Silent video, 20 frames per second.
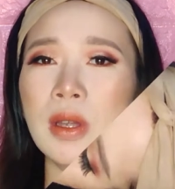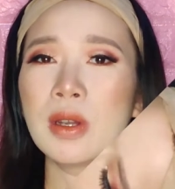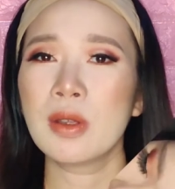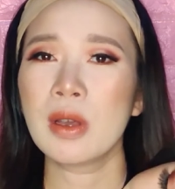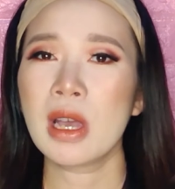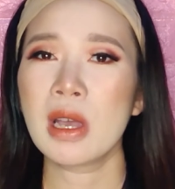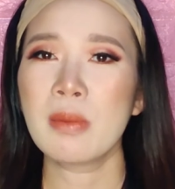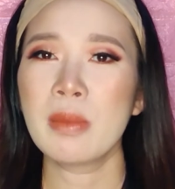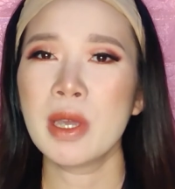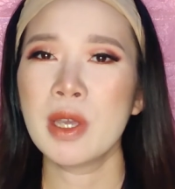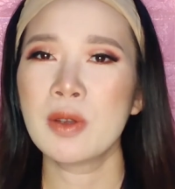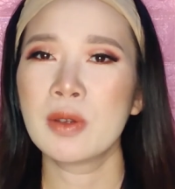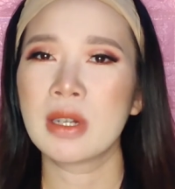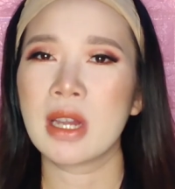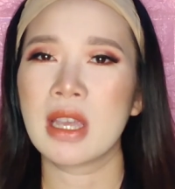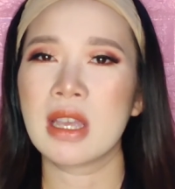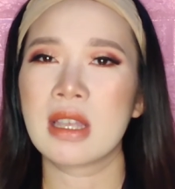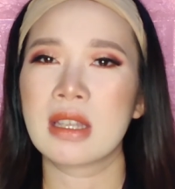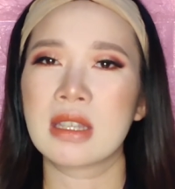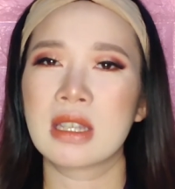ano nga ba
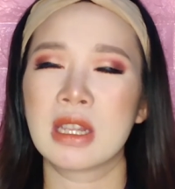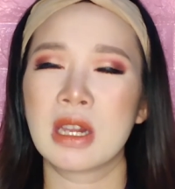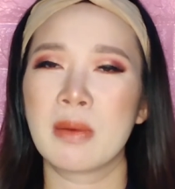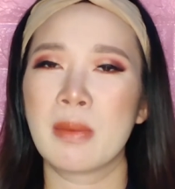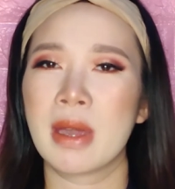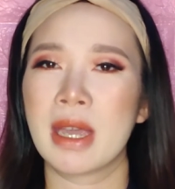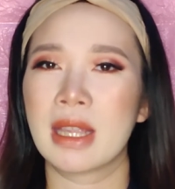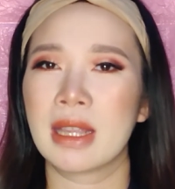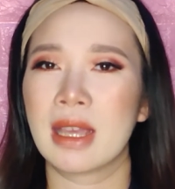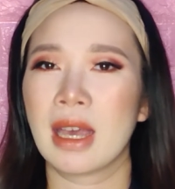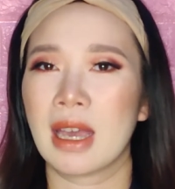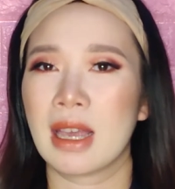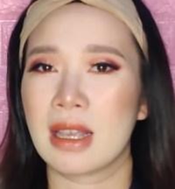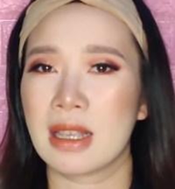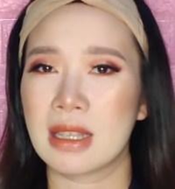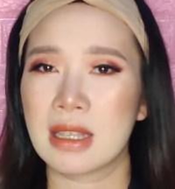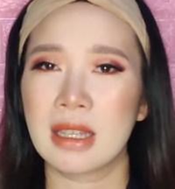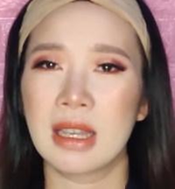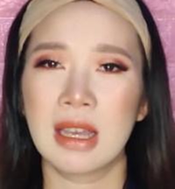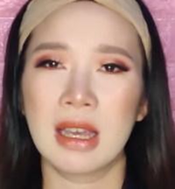yung niacinamide
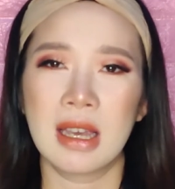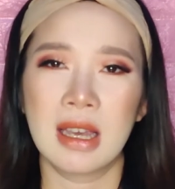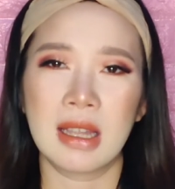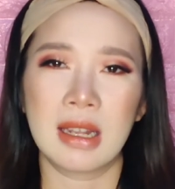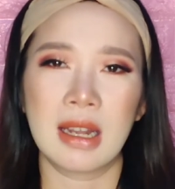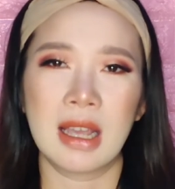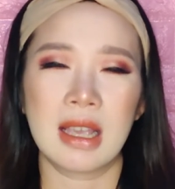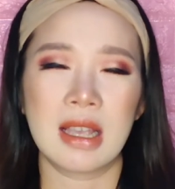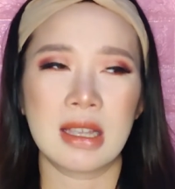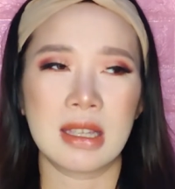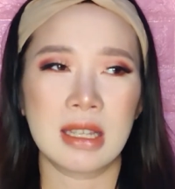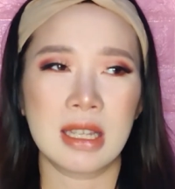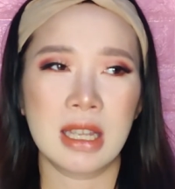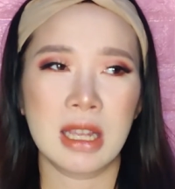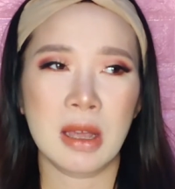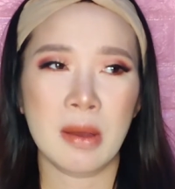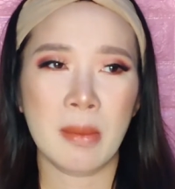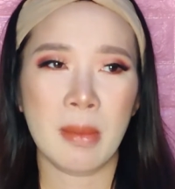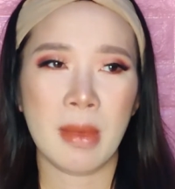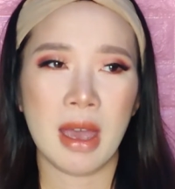guys?
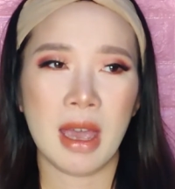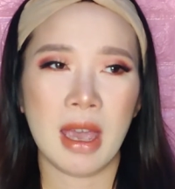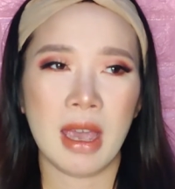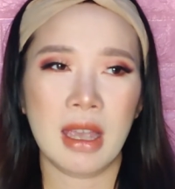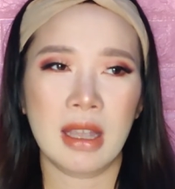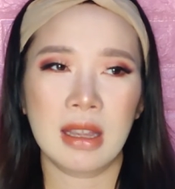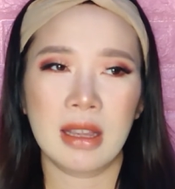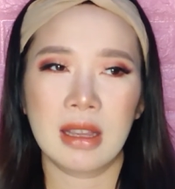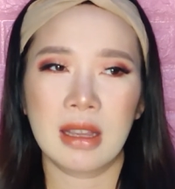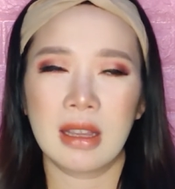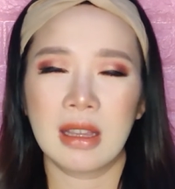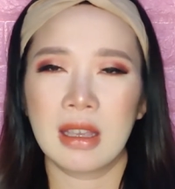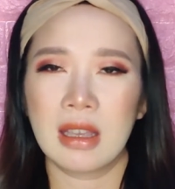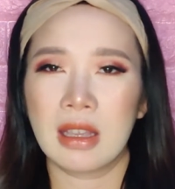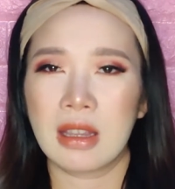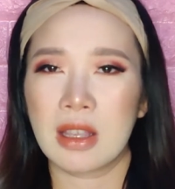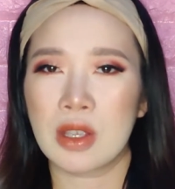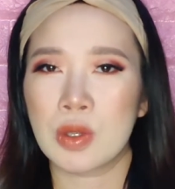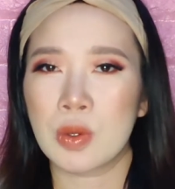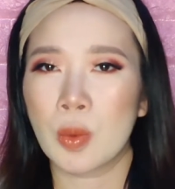Niacinamide,
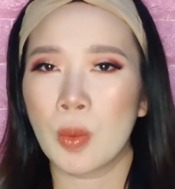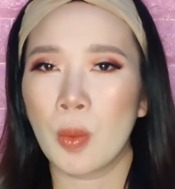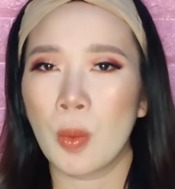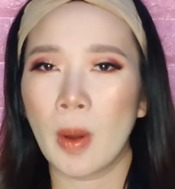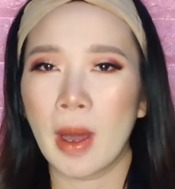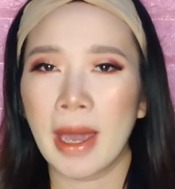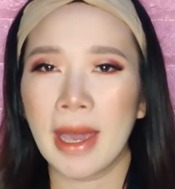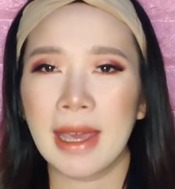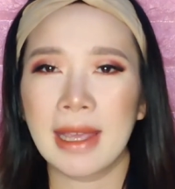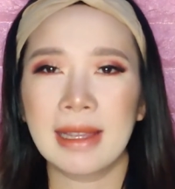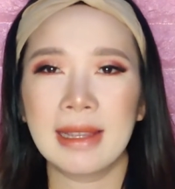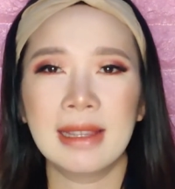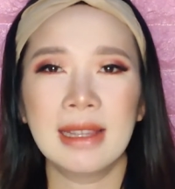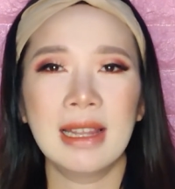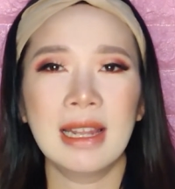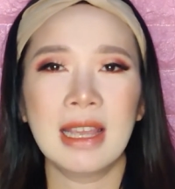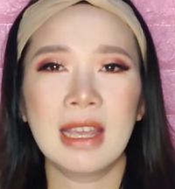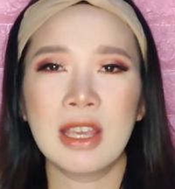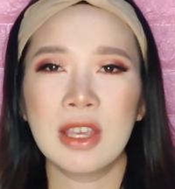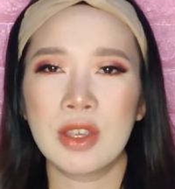it is
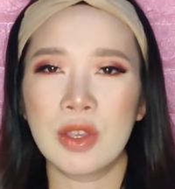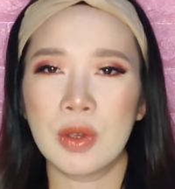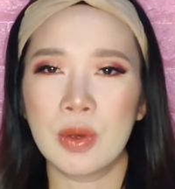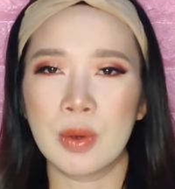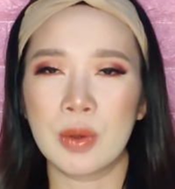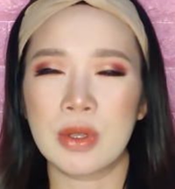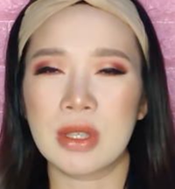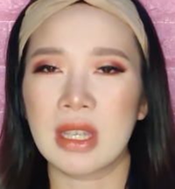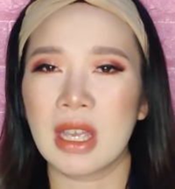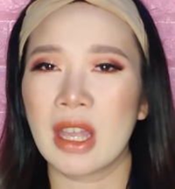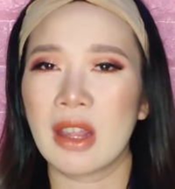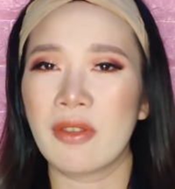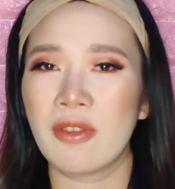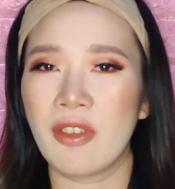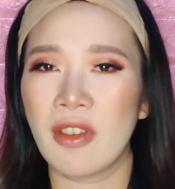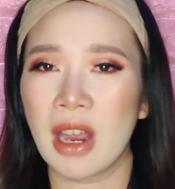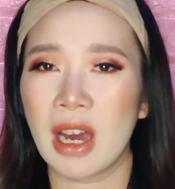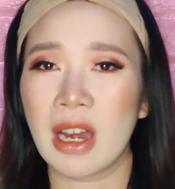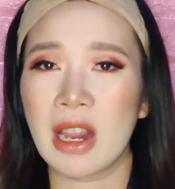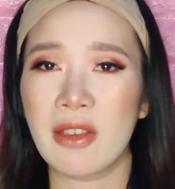widely used and
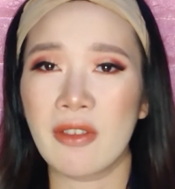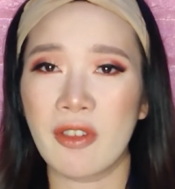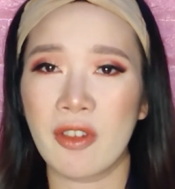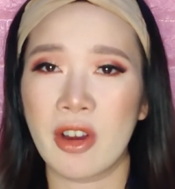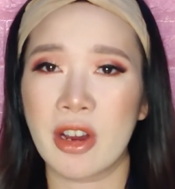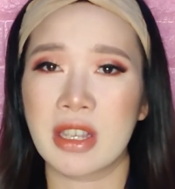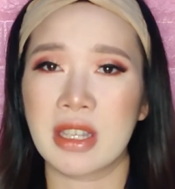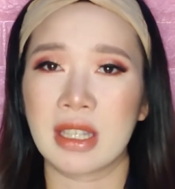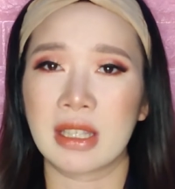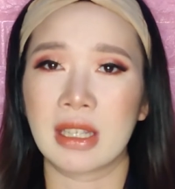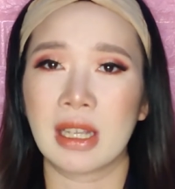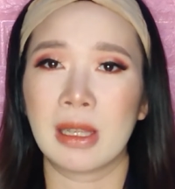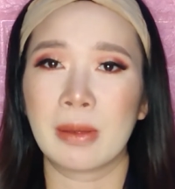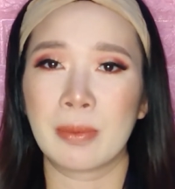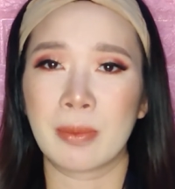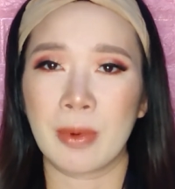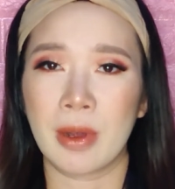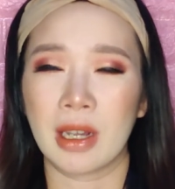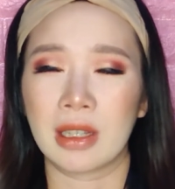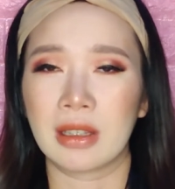very
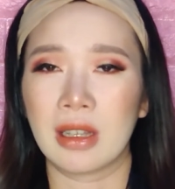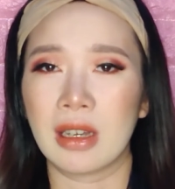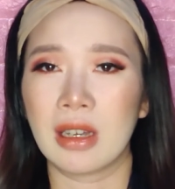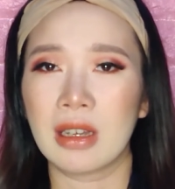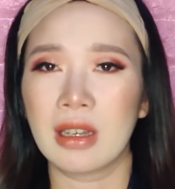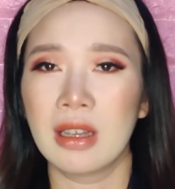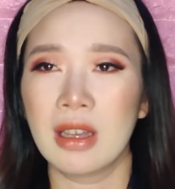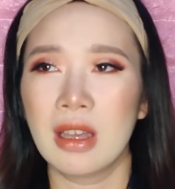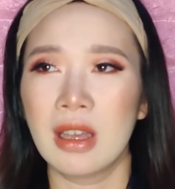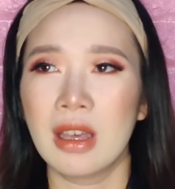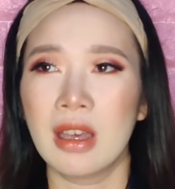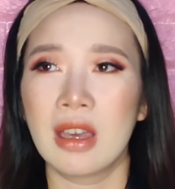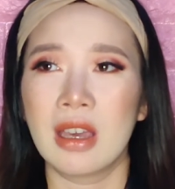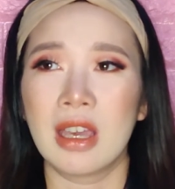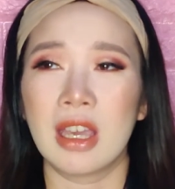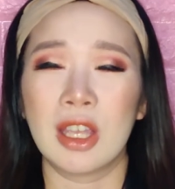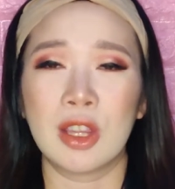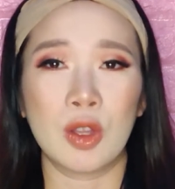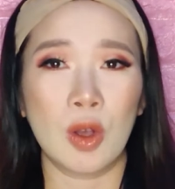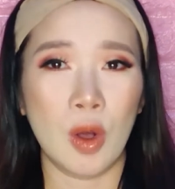versatile product
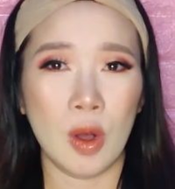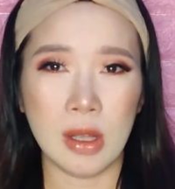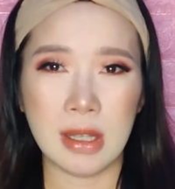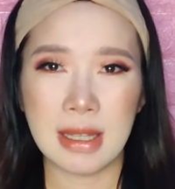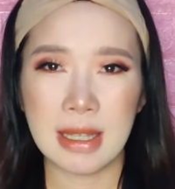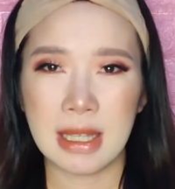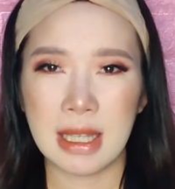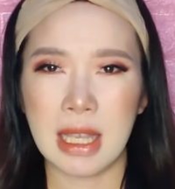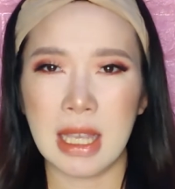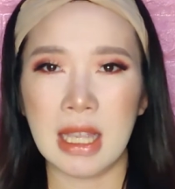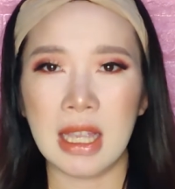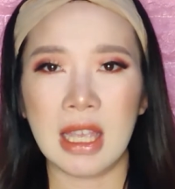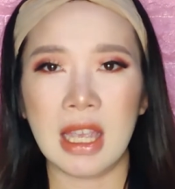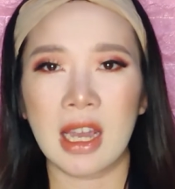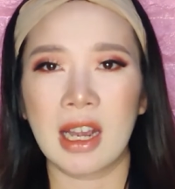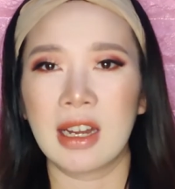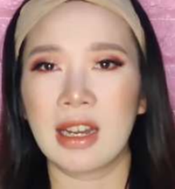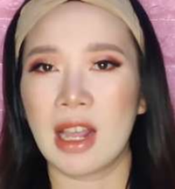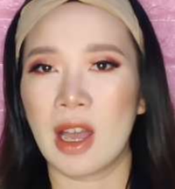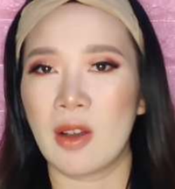in all
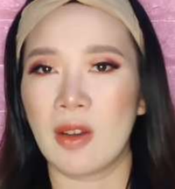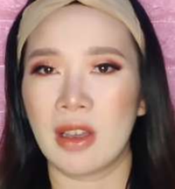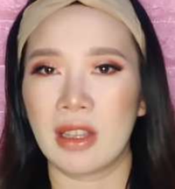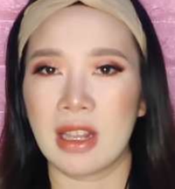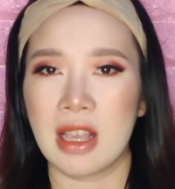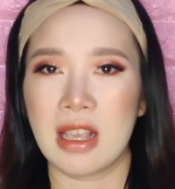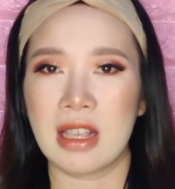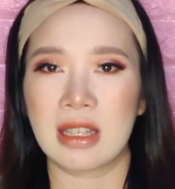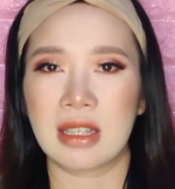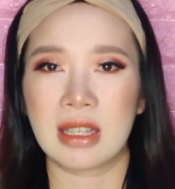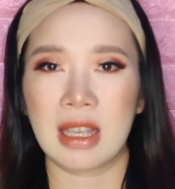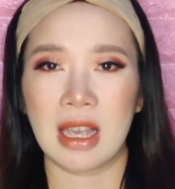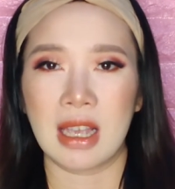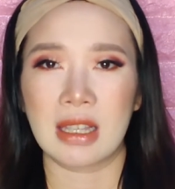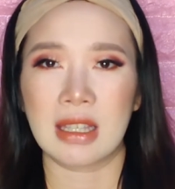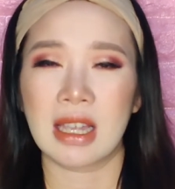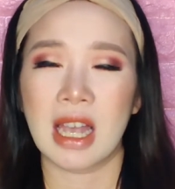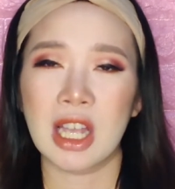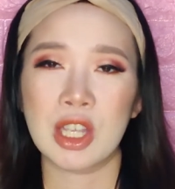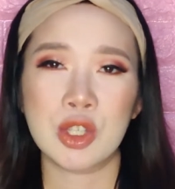skincare nowadays,
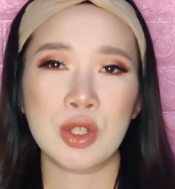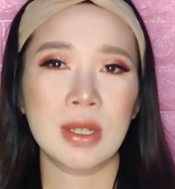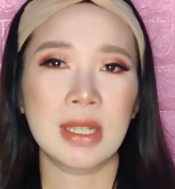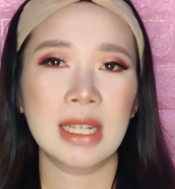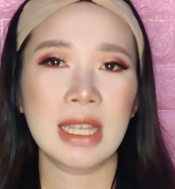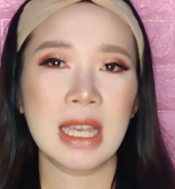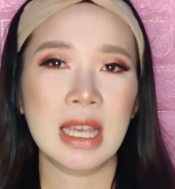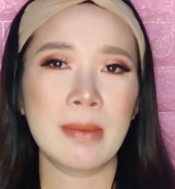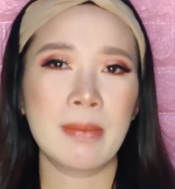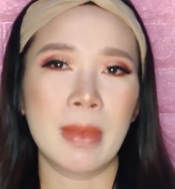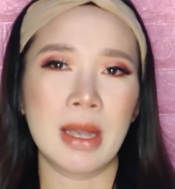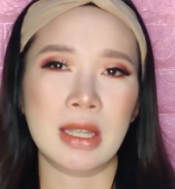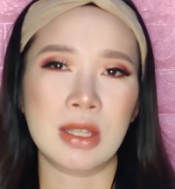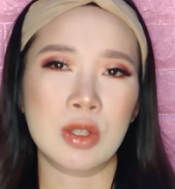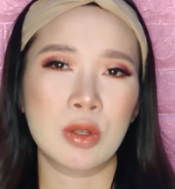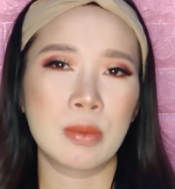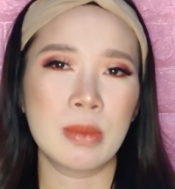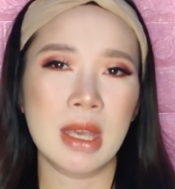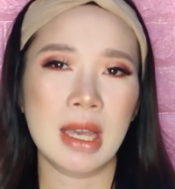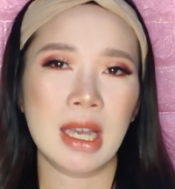guys. Actually,
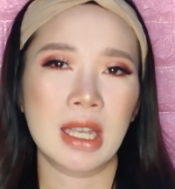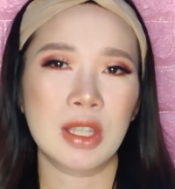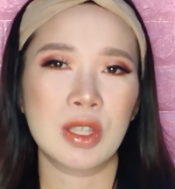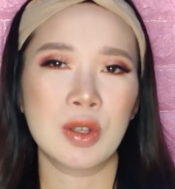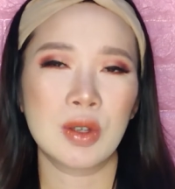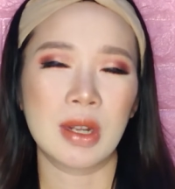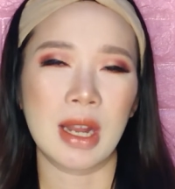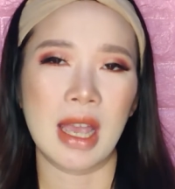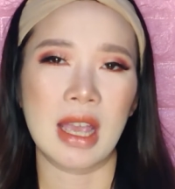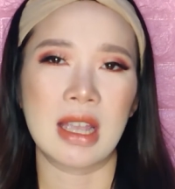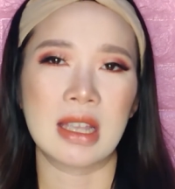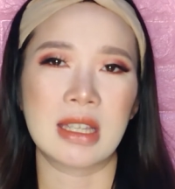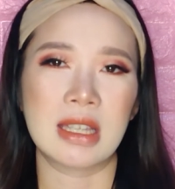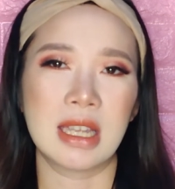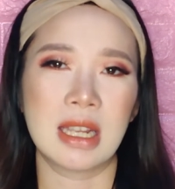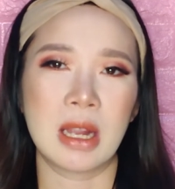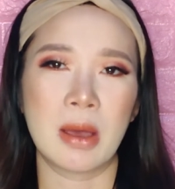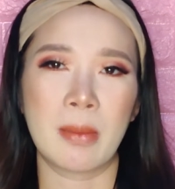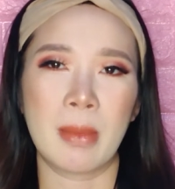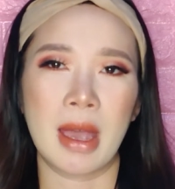mas sumikat yung
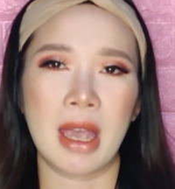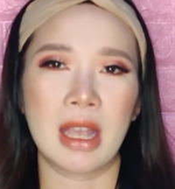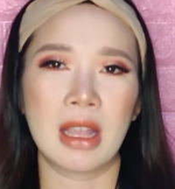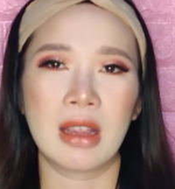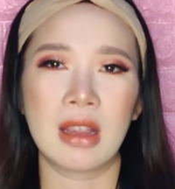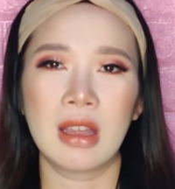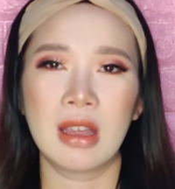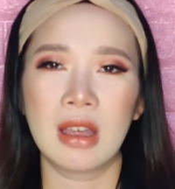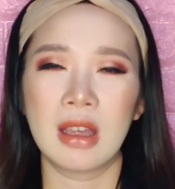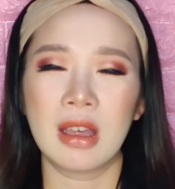niacinamide